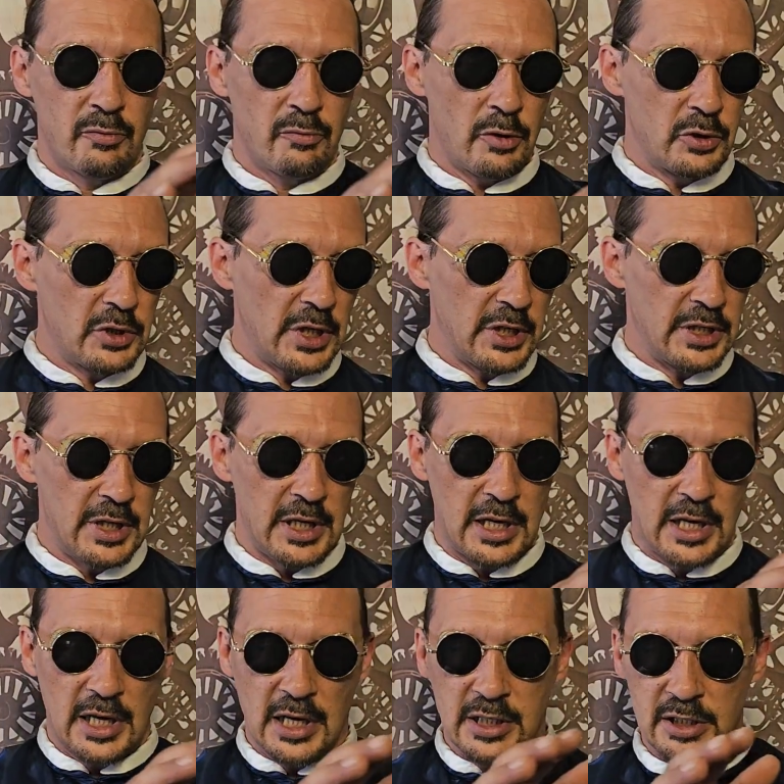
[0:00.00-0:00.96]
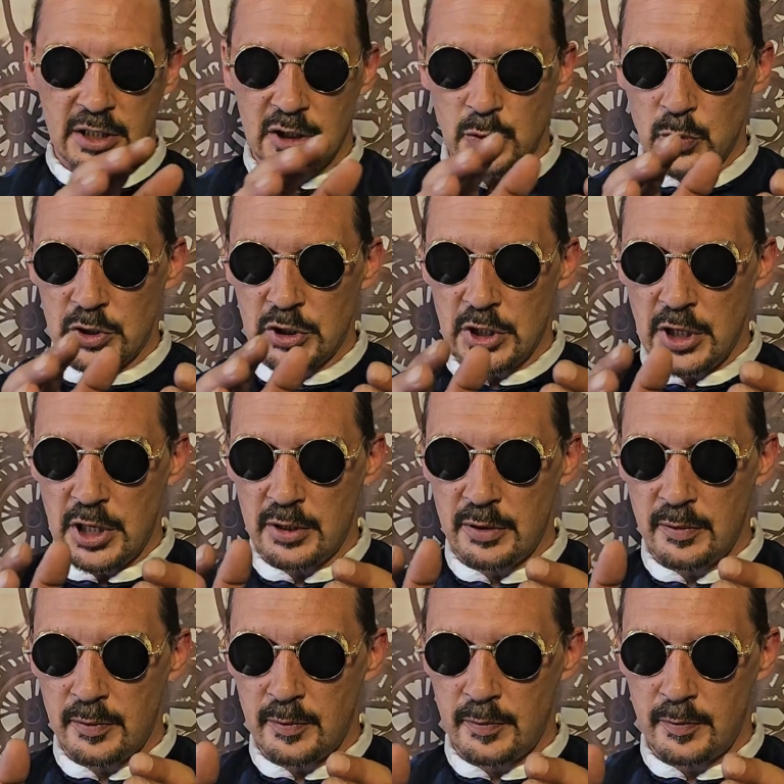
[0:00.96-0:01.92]
rotating our hands as we turn.
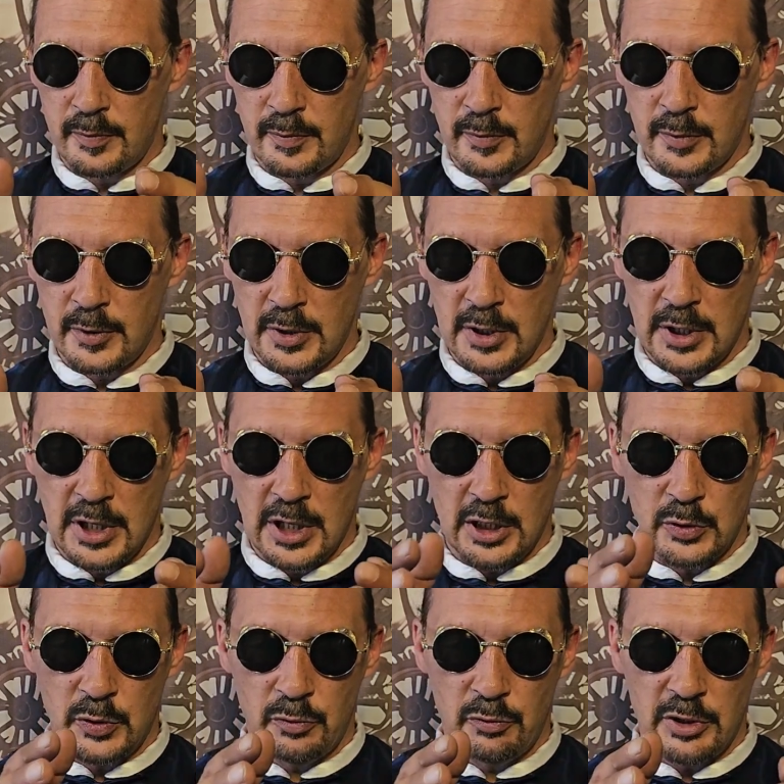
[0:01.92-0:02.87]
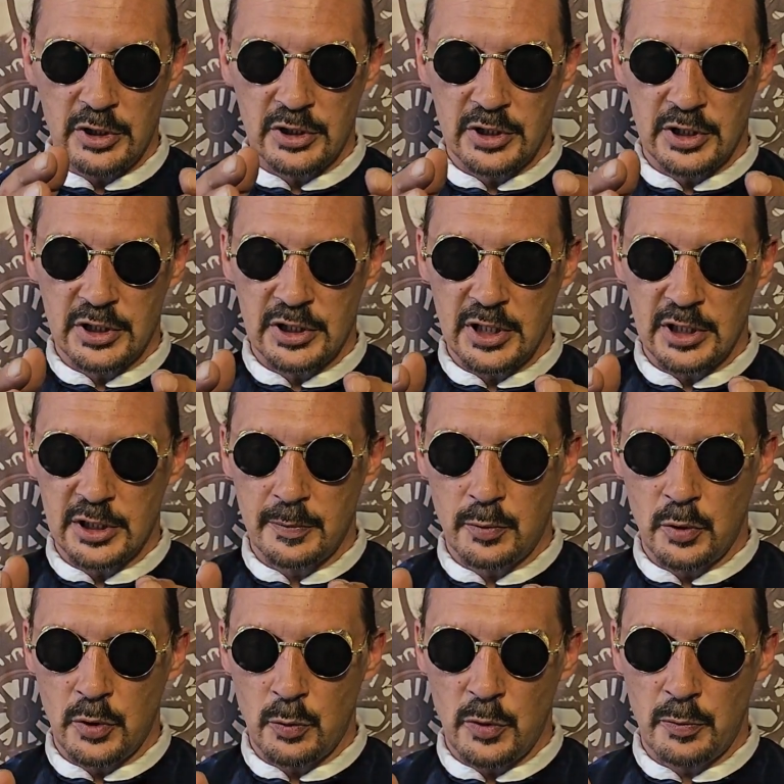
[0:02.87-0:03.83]
As we reach this center
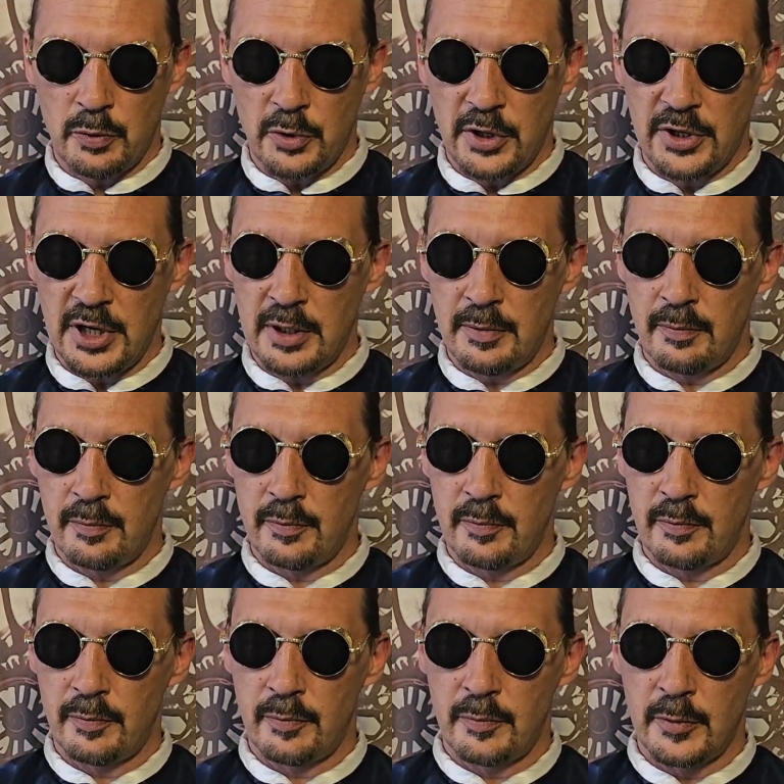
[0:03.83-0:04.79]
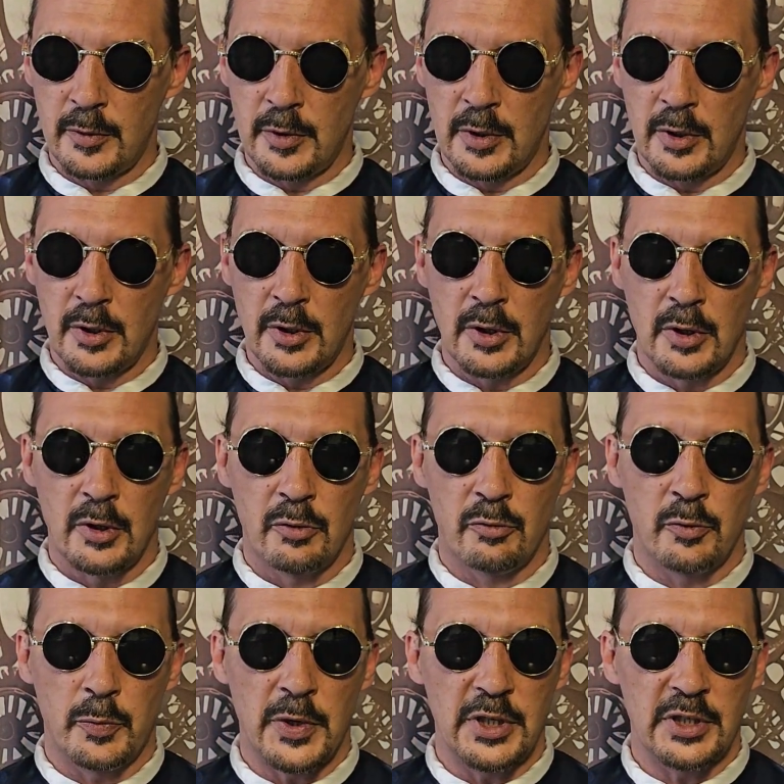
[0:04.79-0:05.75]
point, we breathe in,
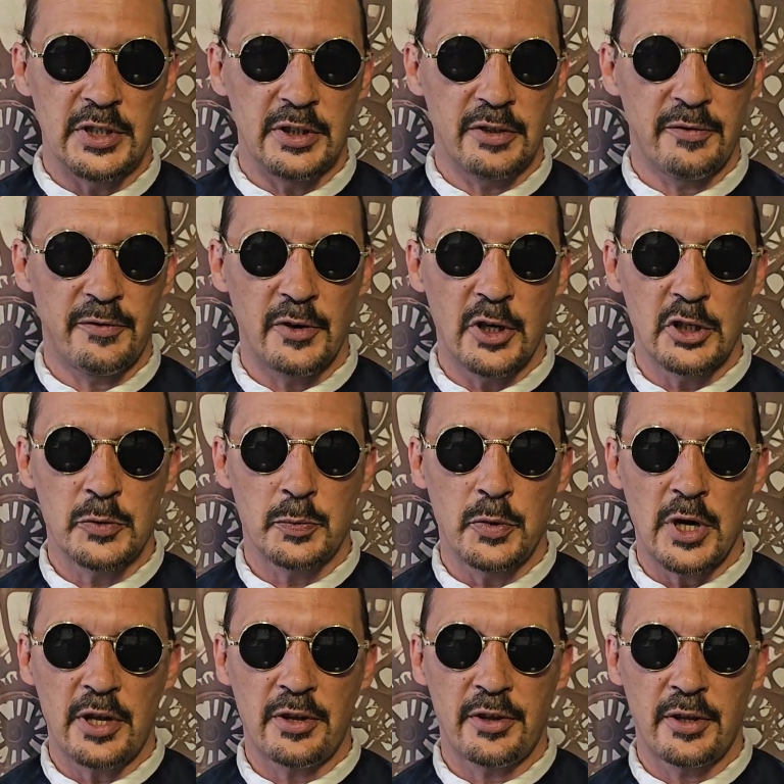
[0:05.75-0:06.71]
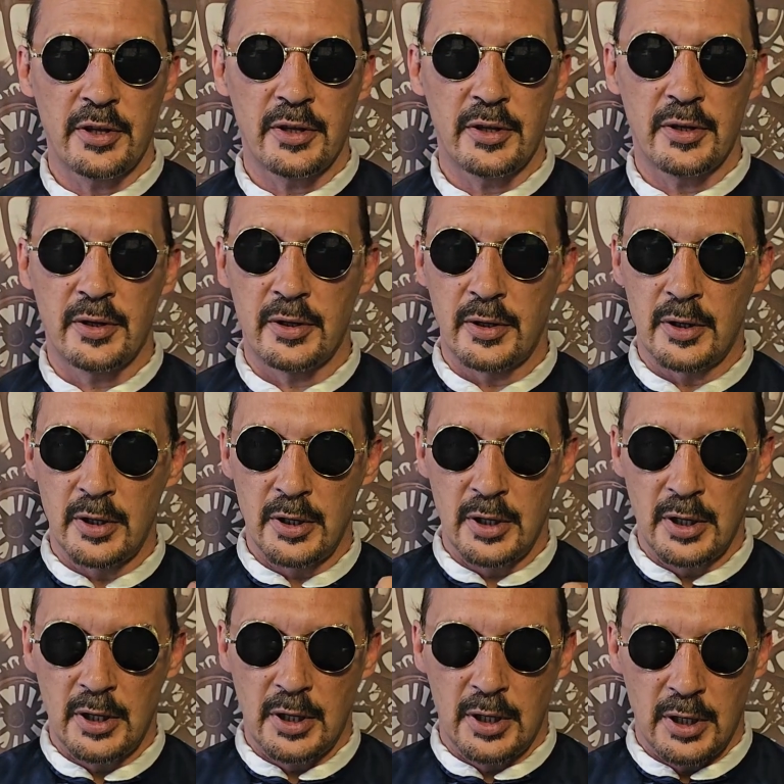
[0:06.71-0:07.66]
repeating the first breath,
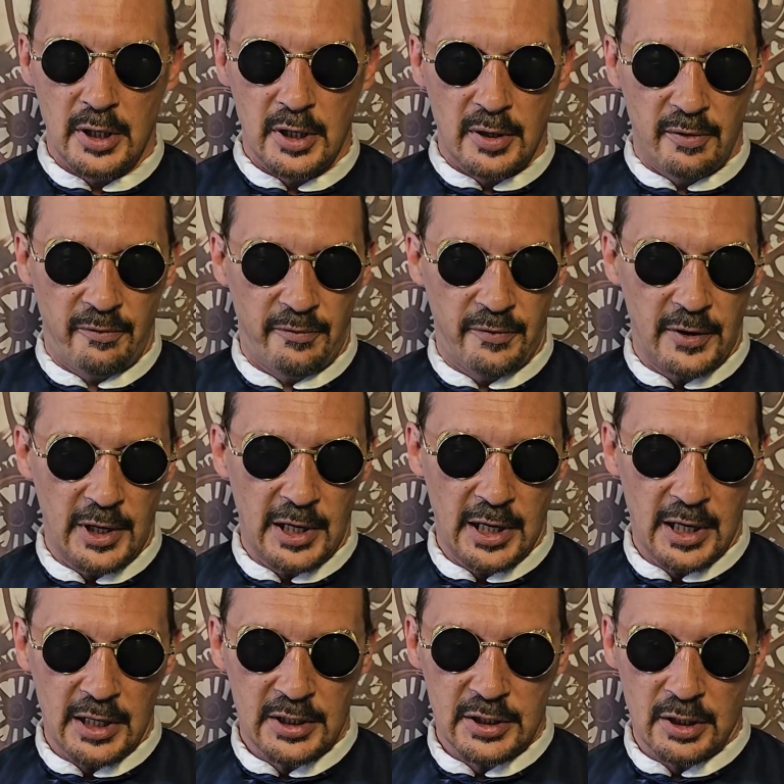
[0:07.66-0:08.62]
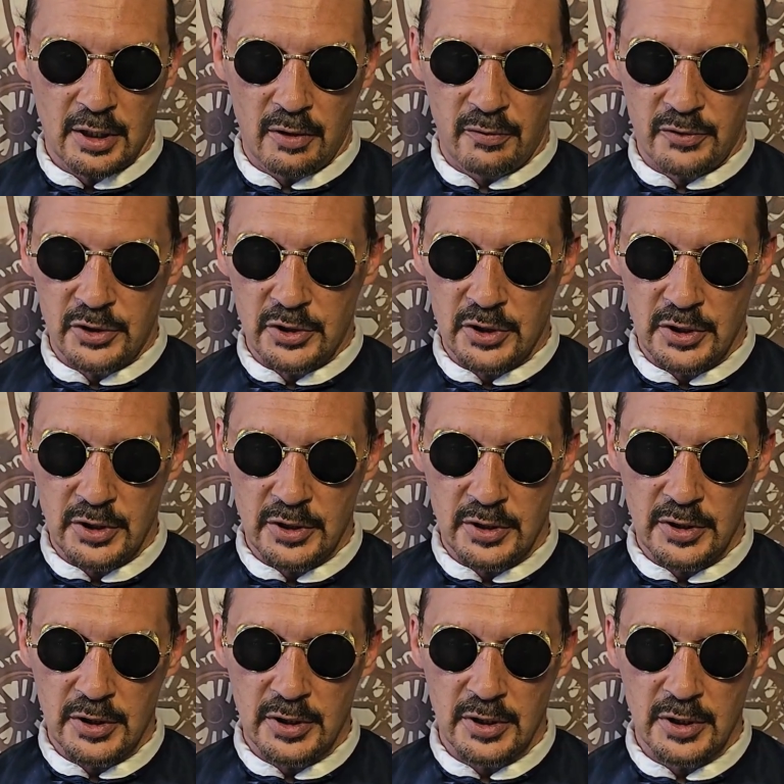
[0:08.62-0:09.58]
filling ourselves,
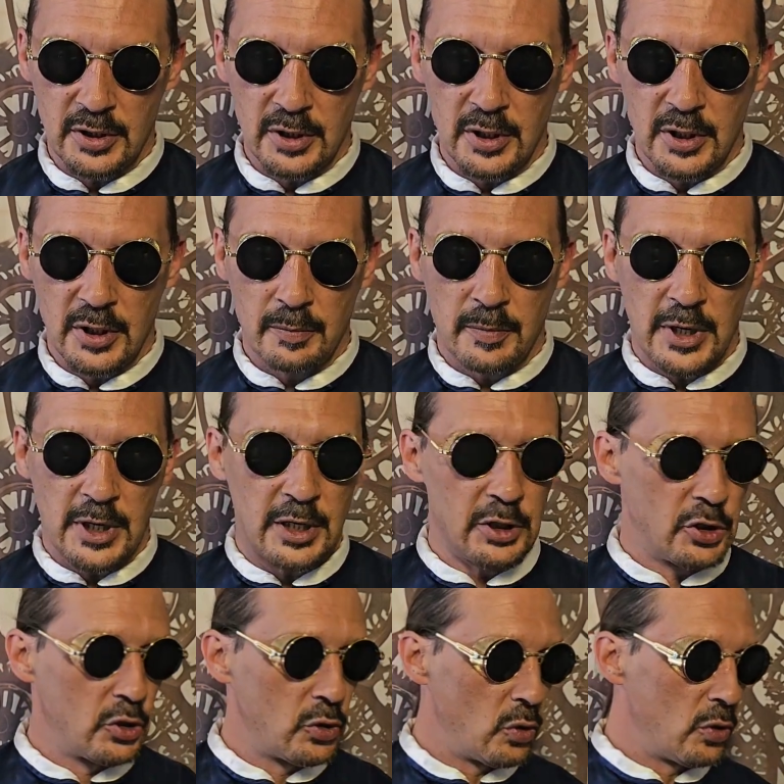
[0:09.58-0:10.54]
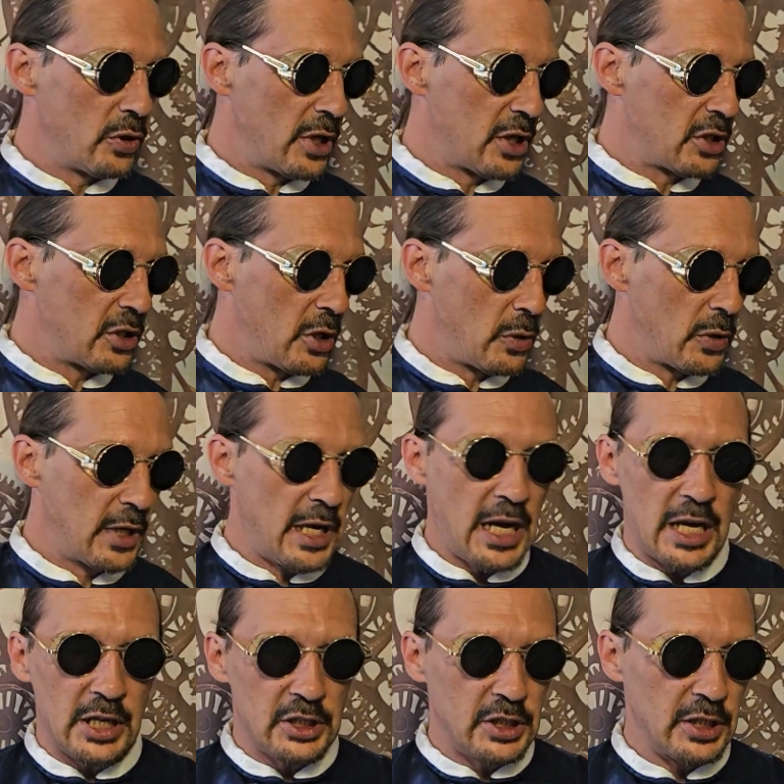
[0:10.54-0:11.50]
making sure there's no
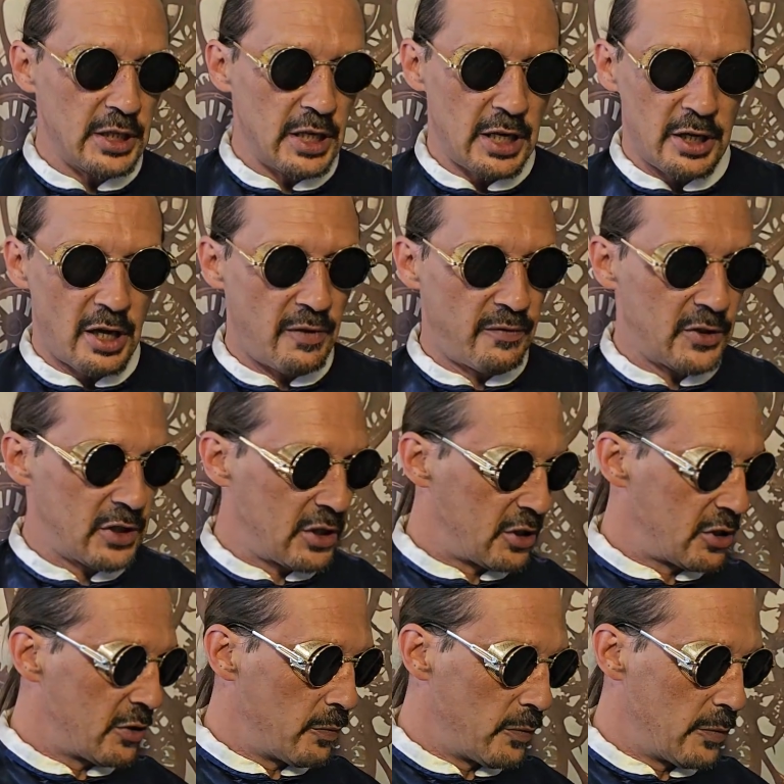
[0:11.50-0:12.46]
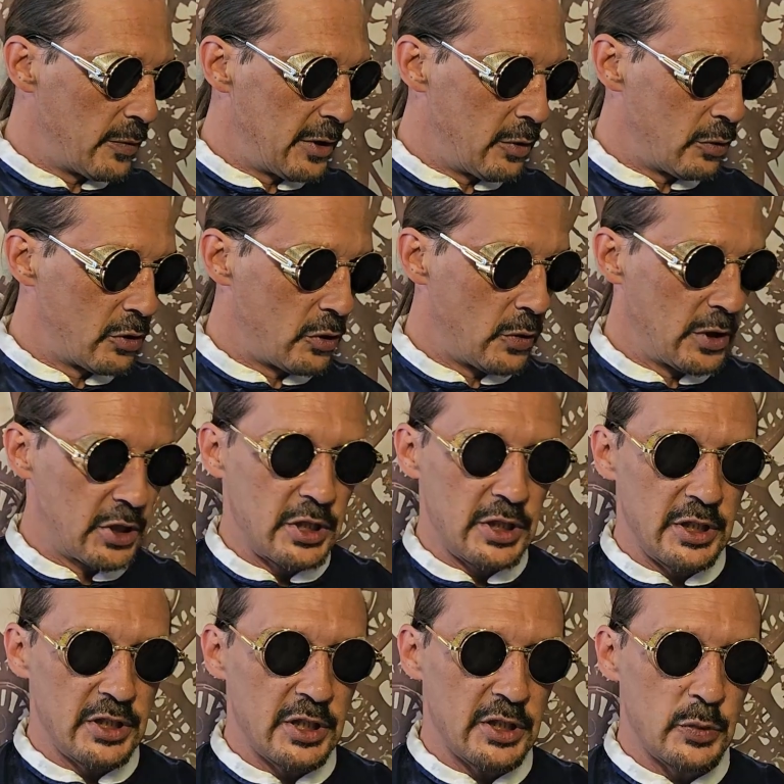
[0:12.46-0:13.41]
catch in our nervous system, little
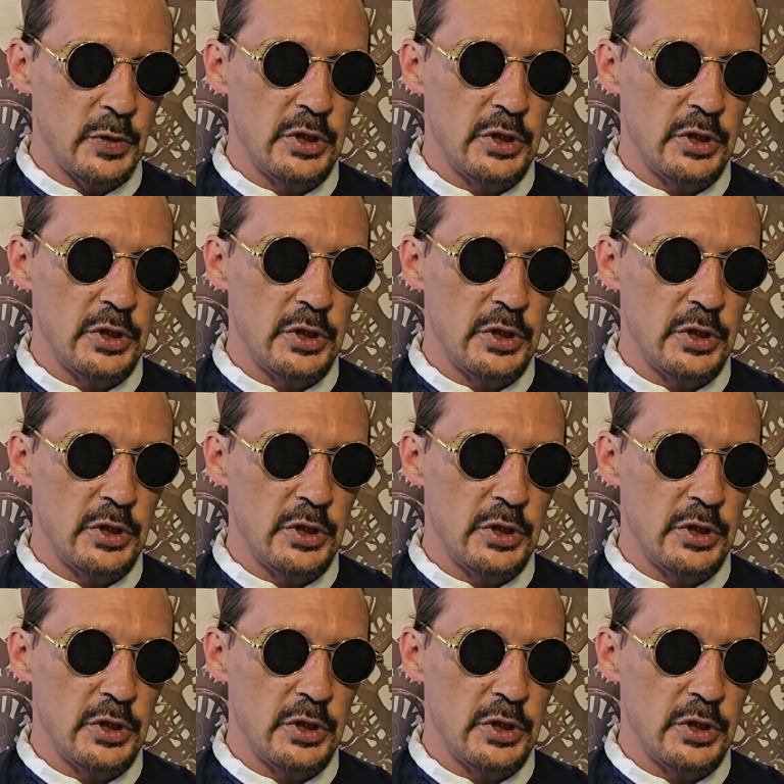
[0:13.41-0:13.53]
twitches as we